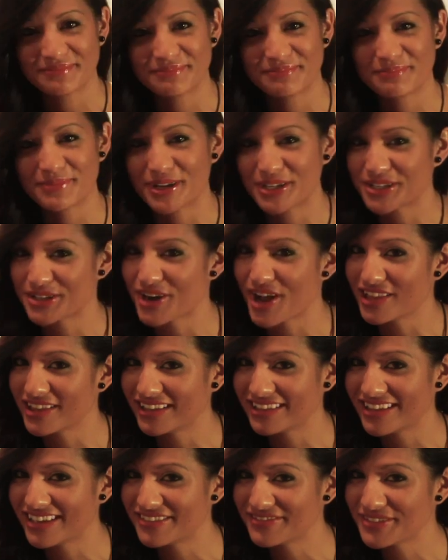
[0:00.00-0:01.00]
Montreal, I
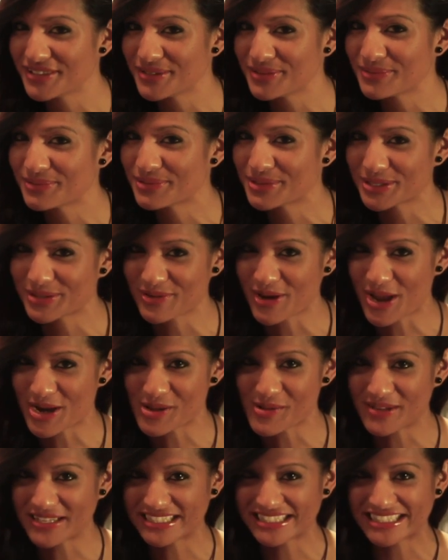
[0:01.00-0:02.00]
love you. Toronto,
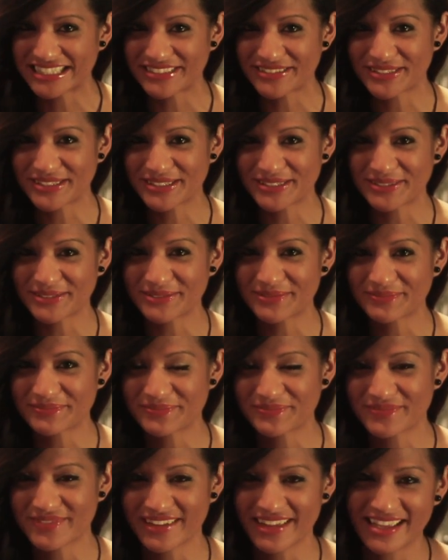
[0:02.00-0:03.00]
I'll see you
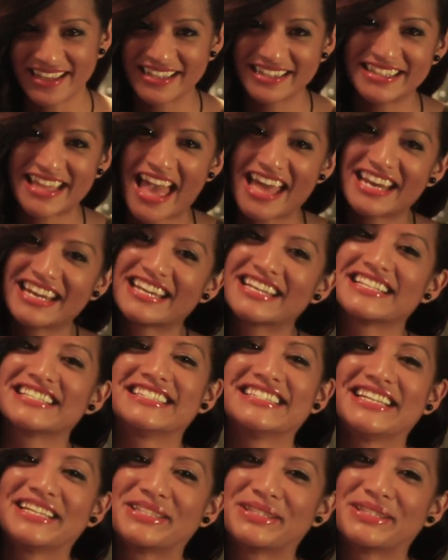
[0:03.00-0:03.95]
soon. Canada, stay